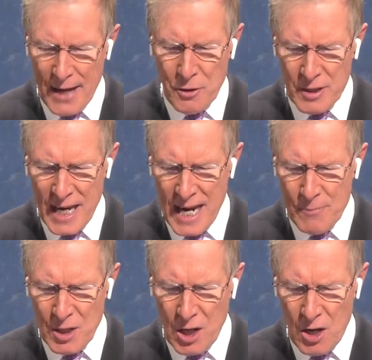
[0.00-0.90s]
other
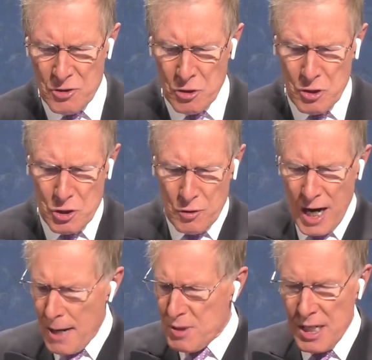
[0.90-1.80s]
name that also
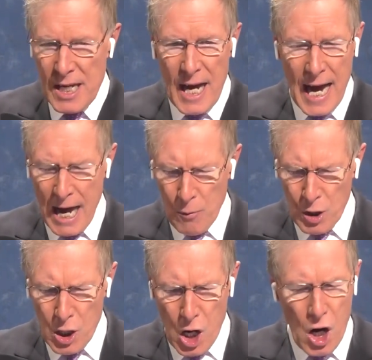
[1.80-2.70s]
describes
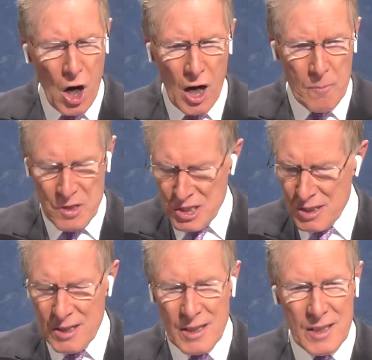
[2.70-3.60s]
our arms